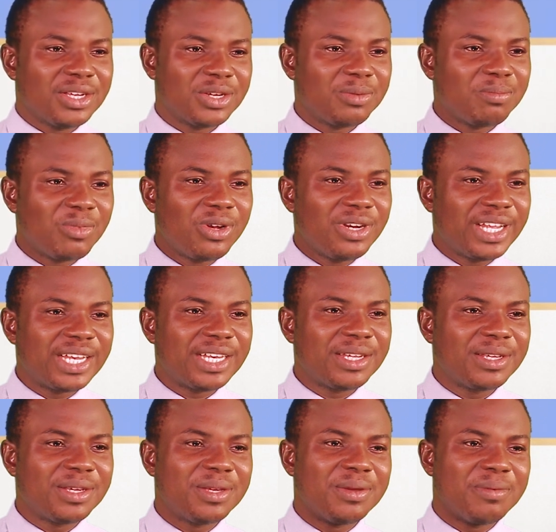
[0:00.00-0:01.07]
Good morning,
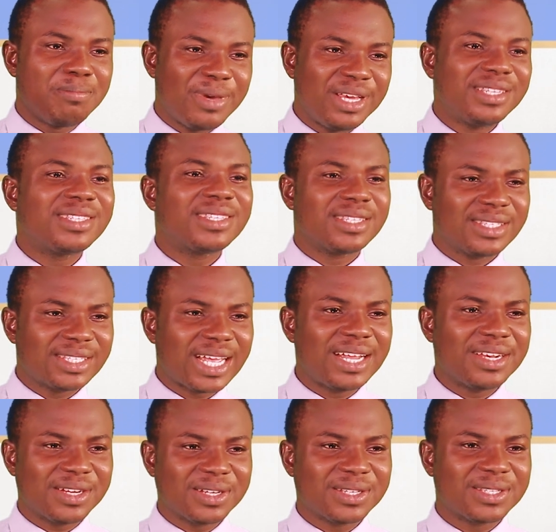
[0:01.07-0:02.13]
Miss
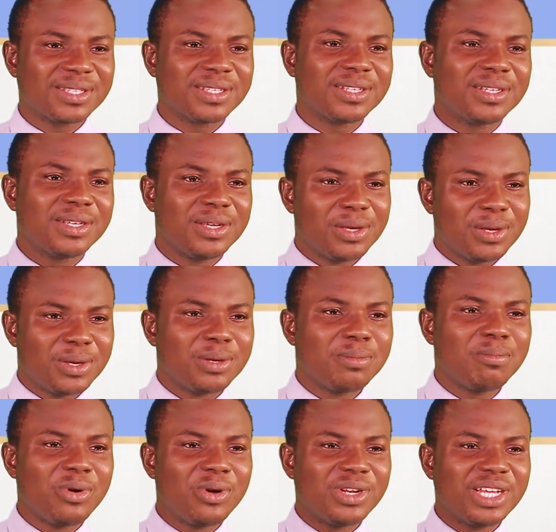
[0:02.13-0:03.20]
Sanders.
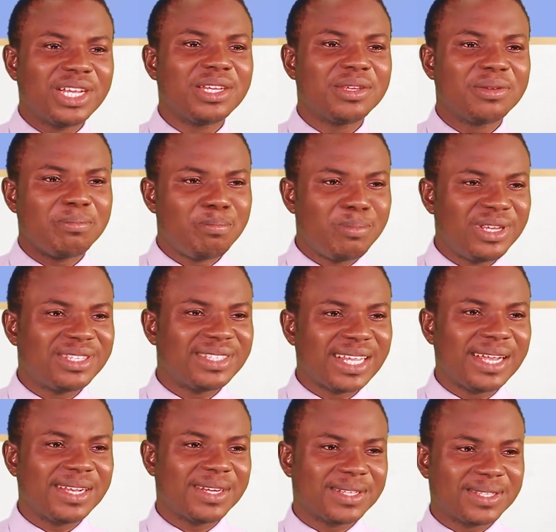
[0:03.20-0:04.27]
Good morning, Miss
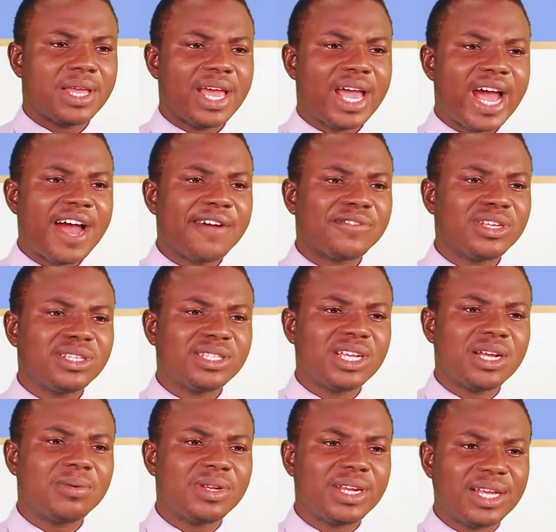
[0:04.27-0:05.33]
Sanders. After
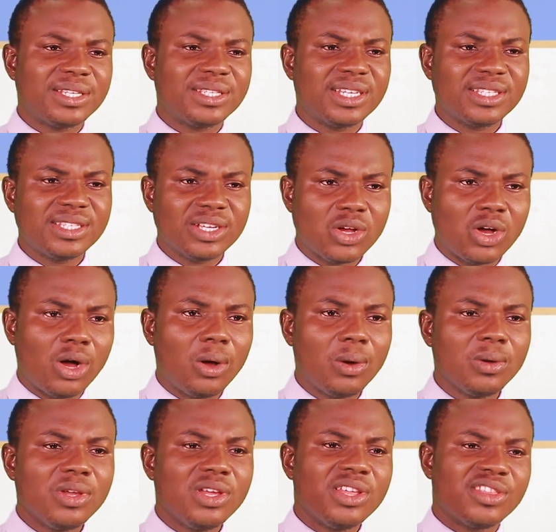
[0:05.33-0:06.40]
someone answers the
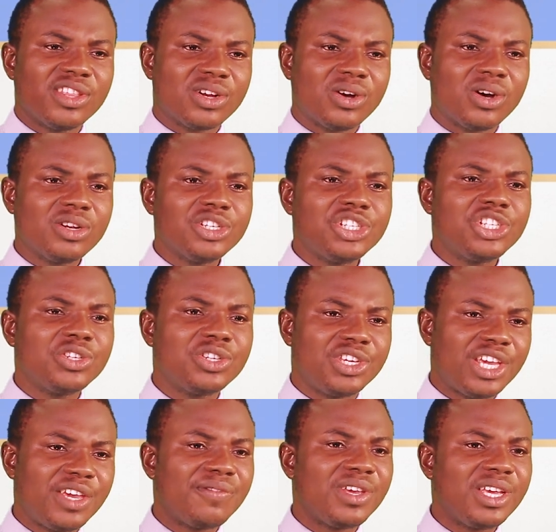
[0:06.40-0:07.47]
call, the caller should
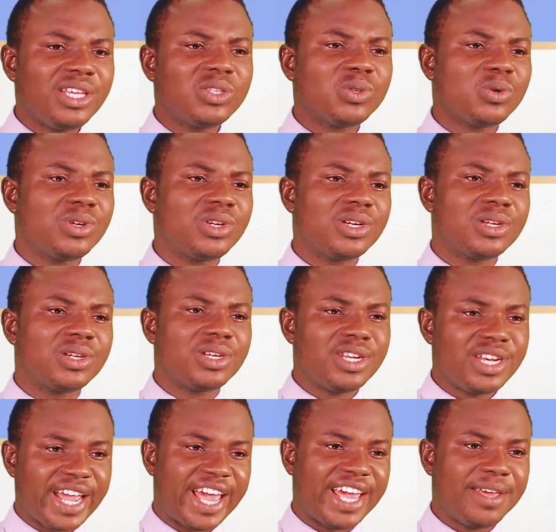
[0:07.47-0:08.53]
give his or
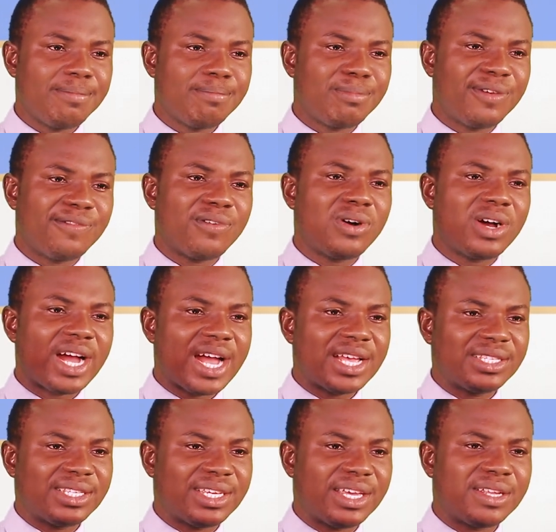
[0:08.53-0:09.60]
name before
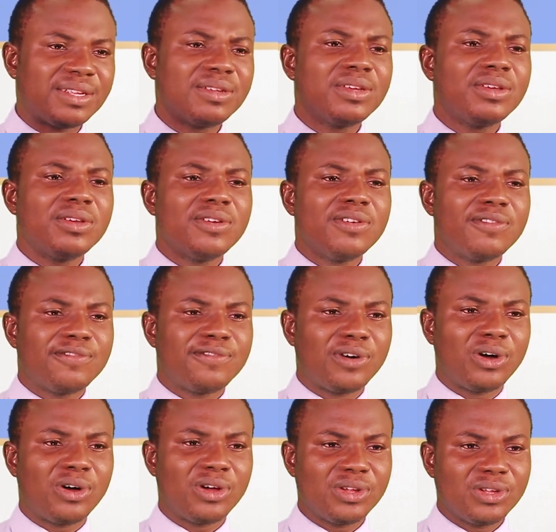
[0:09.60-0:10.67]
asking
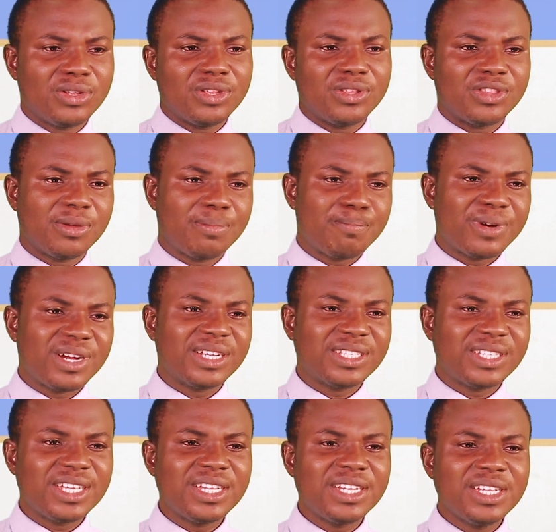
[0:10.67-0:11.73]
for the
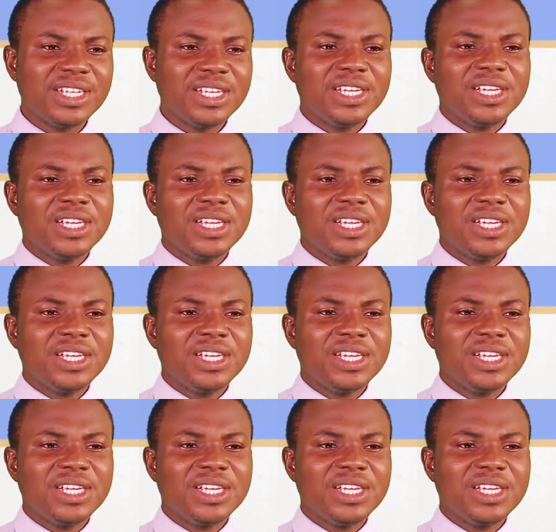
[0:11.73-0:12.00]
person